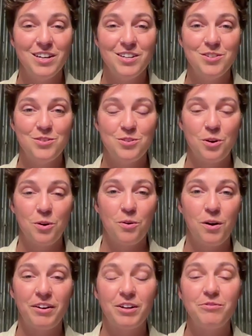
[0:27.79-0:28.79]

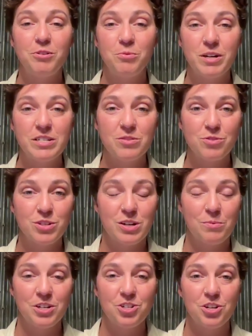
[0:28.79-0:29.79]
So, I've got a few resources I
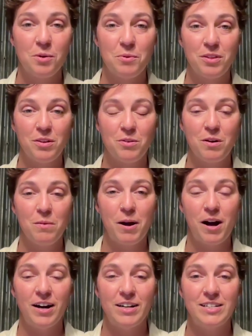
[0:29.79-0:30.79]
want to share with you
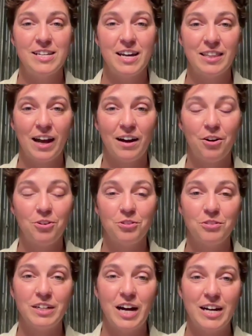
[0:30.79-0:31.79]
about how to take that
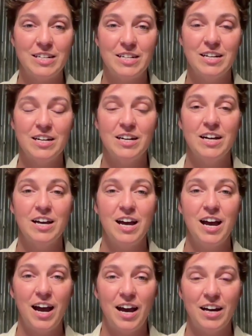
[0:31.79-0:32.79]
kernel of an idea
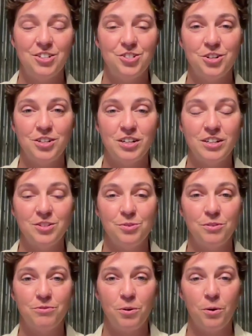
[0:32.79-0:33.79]
and turn it into
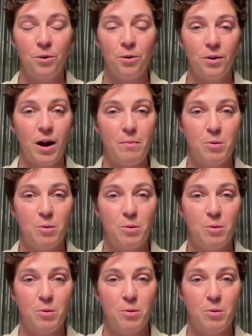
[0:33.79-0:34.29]
a full grant